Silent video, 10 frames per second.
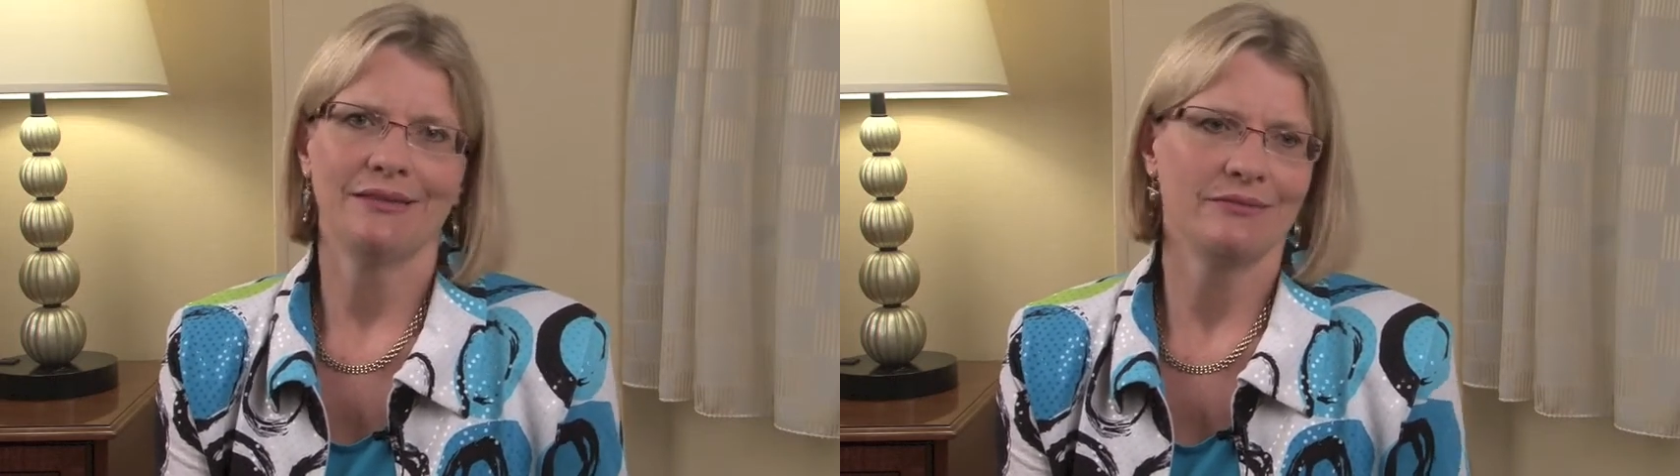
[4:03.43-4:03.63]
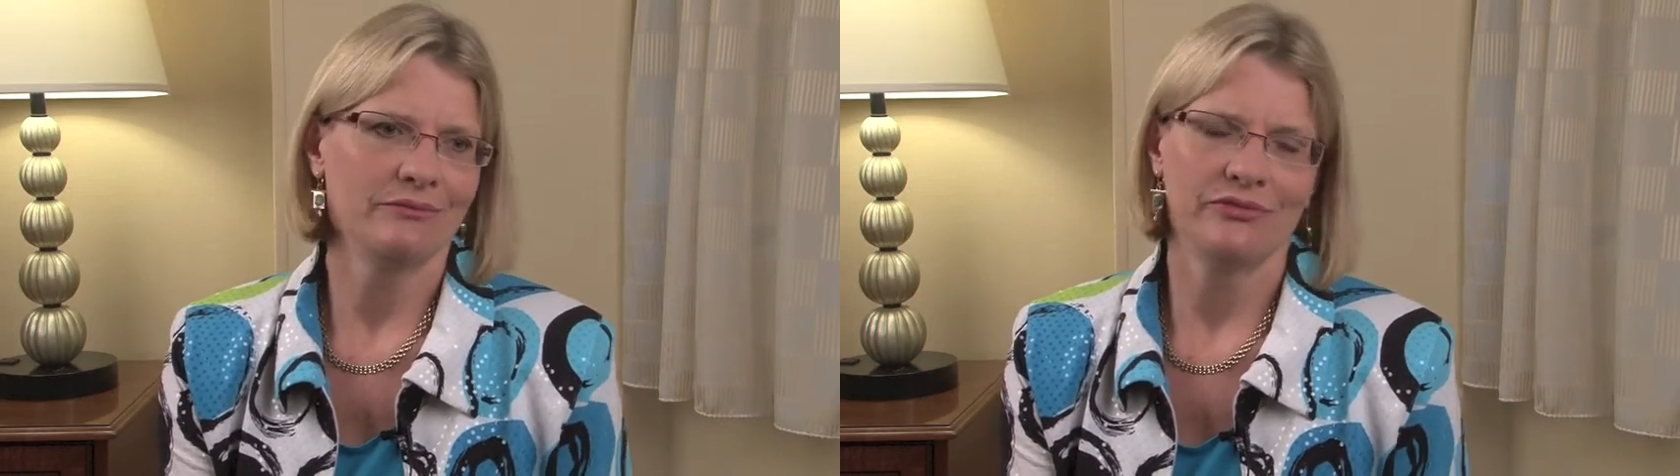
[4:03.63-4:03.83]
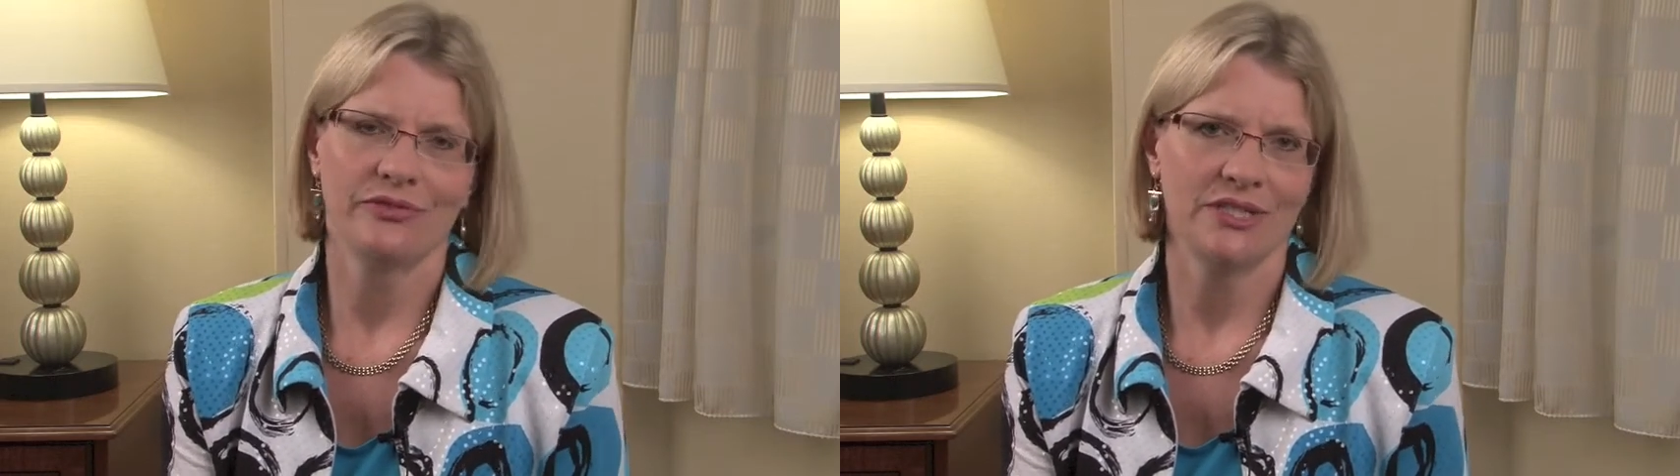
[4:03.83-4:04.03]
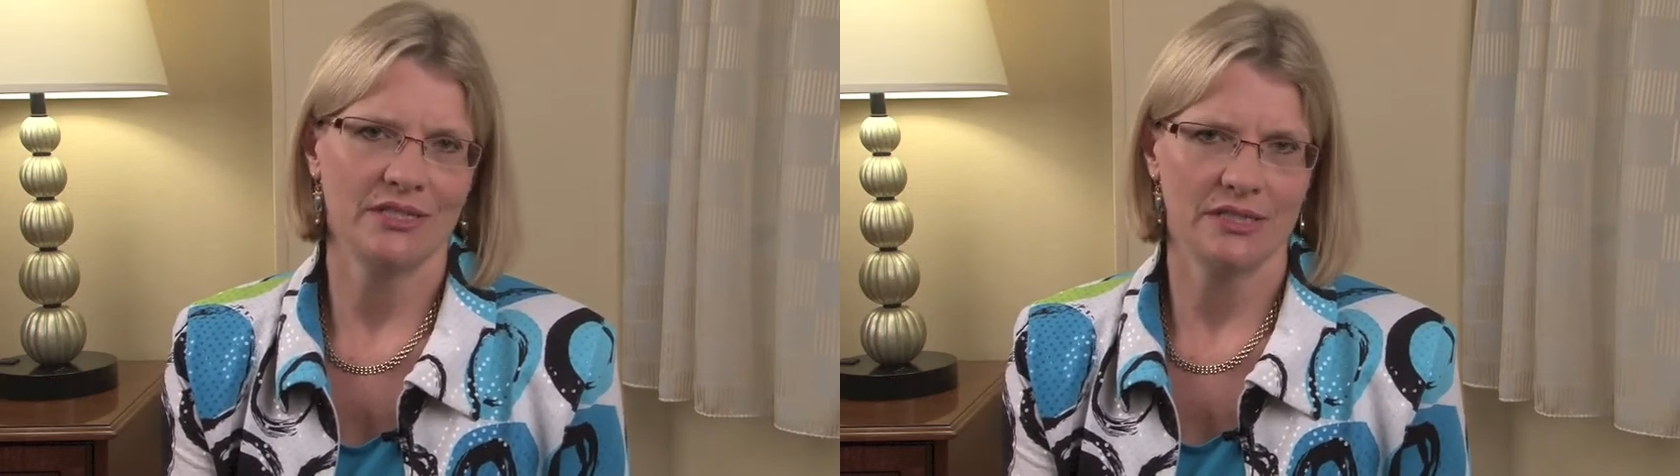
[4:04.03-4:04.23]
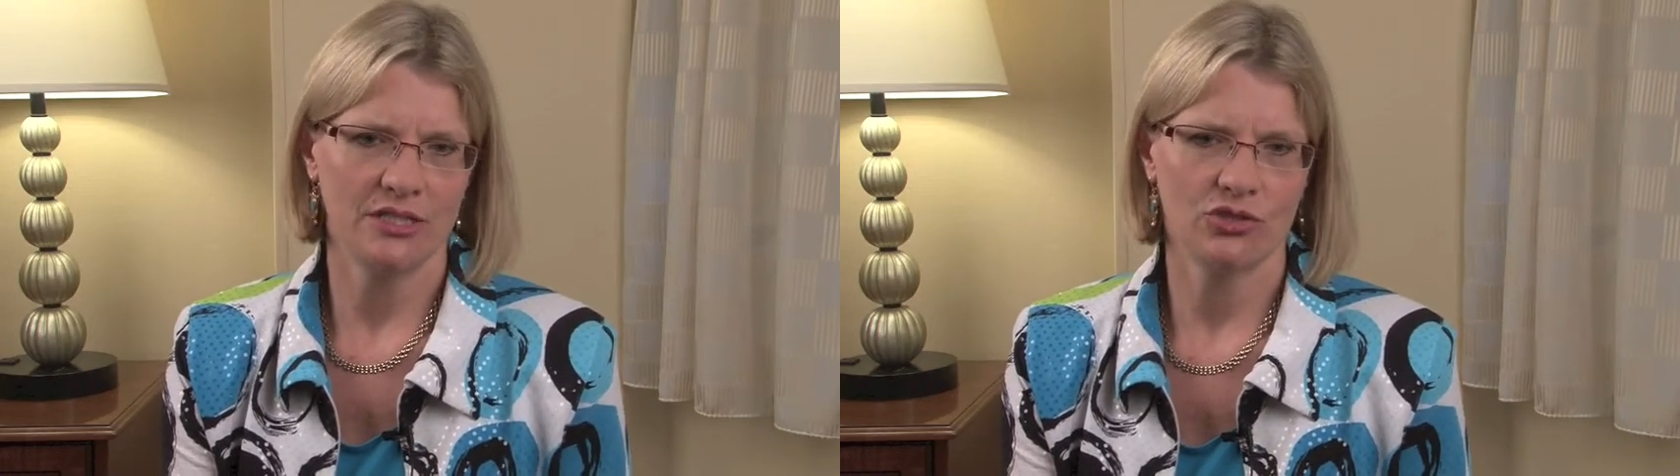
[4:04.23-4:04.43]
and
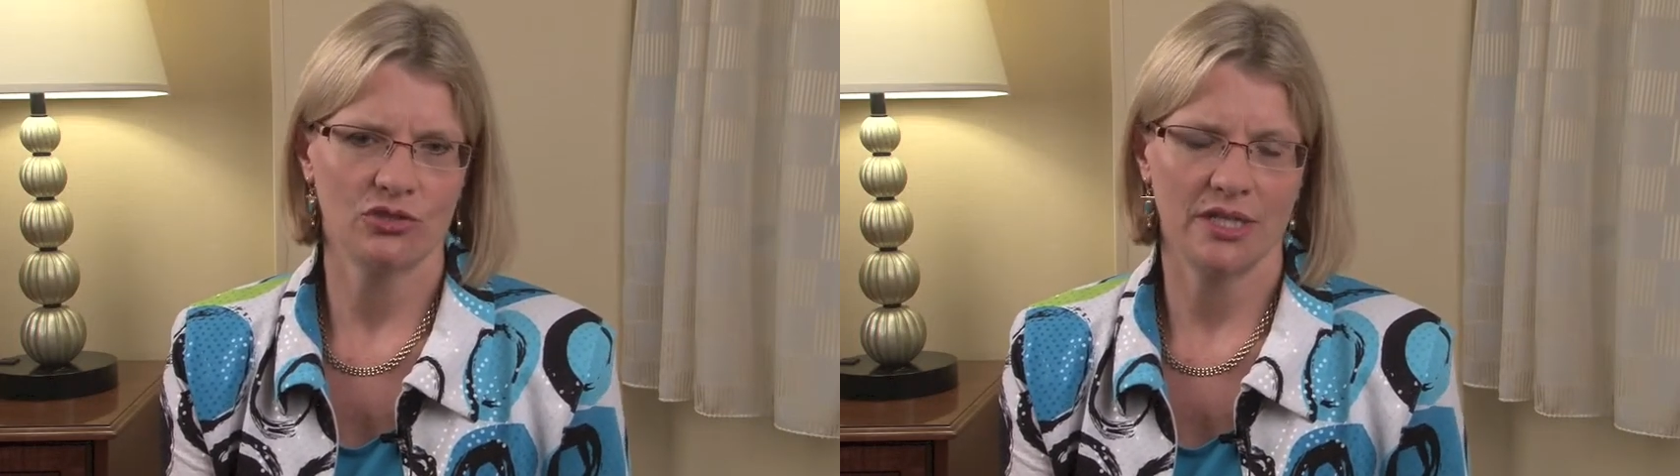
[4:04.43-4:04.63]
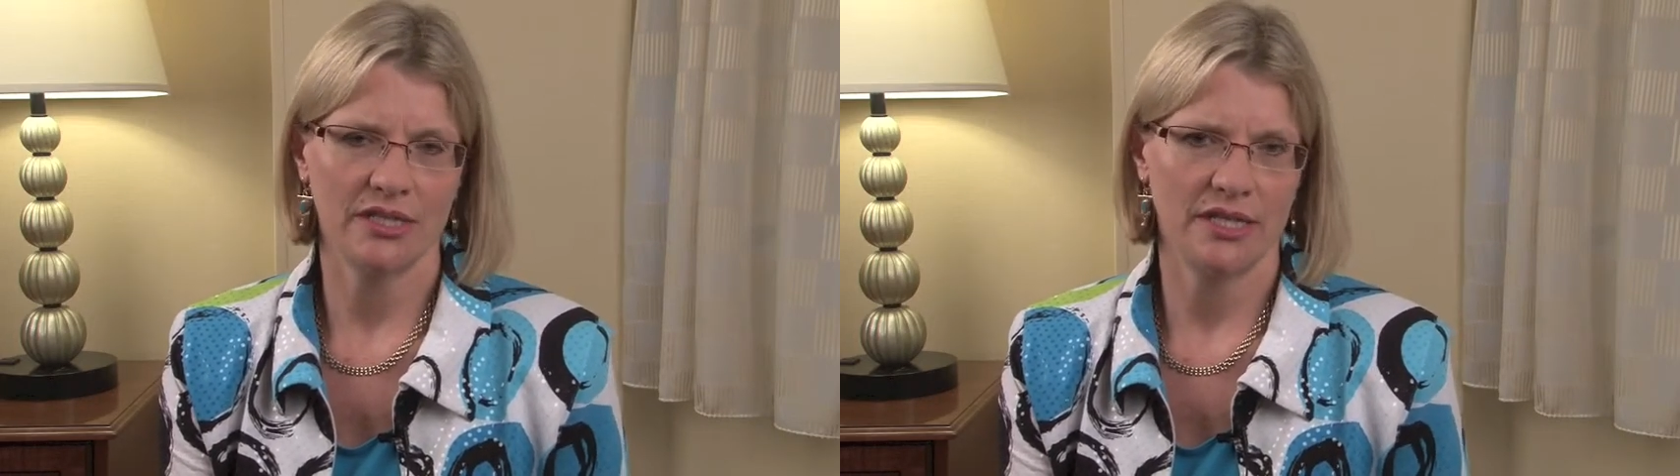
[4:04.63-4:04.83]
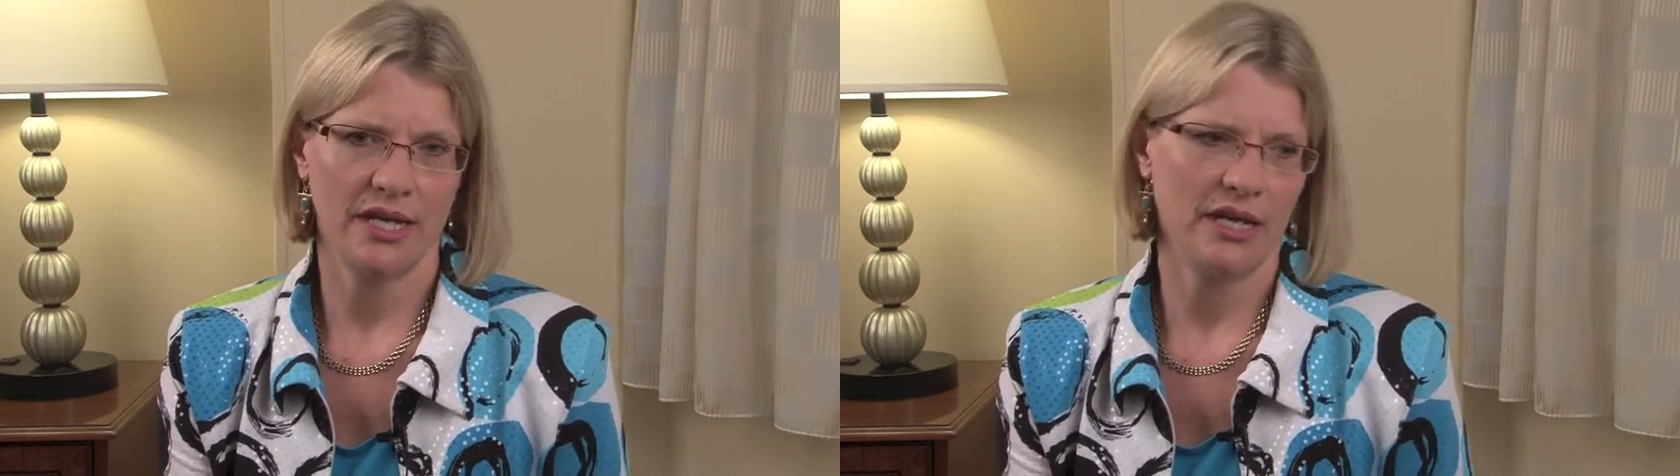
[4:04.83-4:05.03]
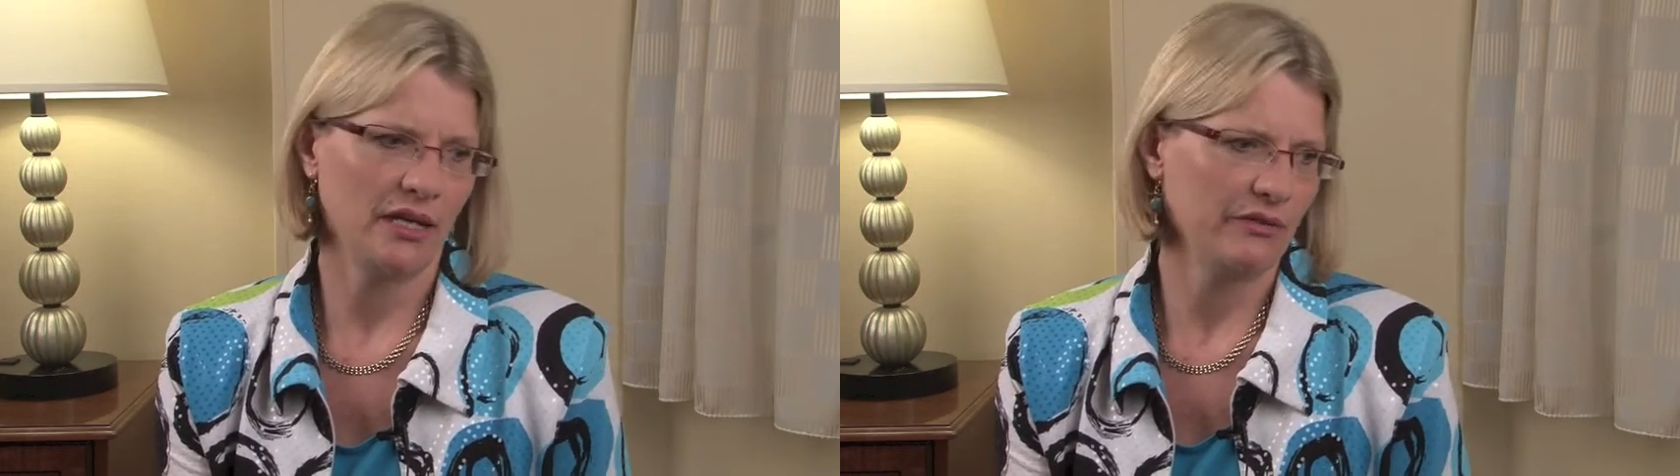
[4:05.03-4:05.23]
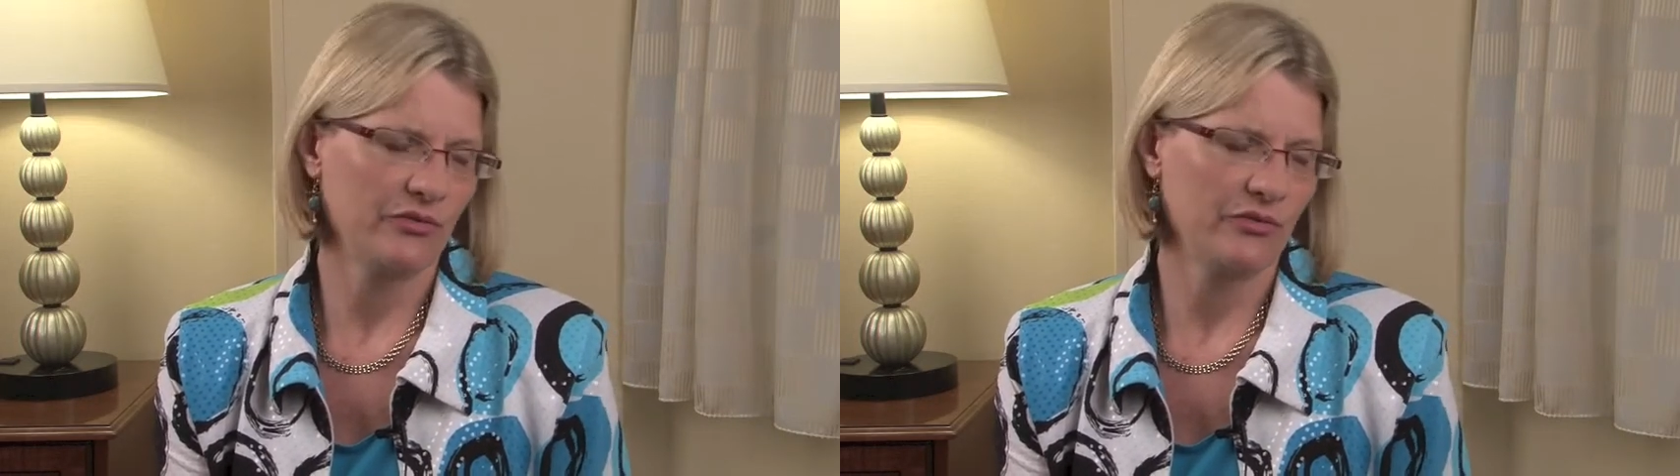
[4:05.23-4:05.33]
15 seizures a day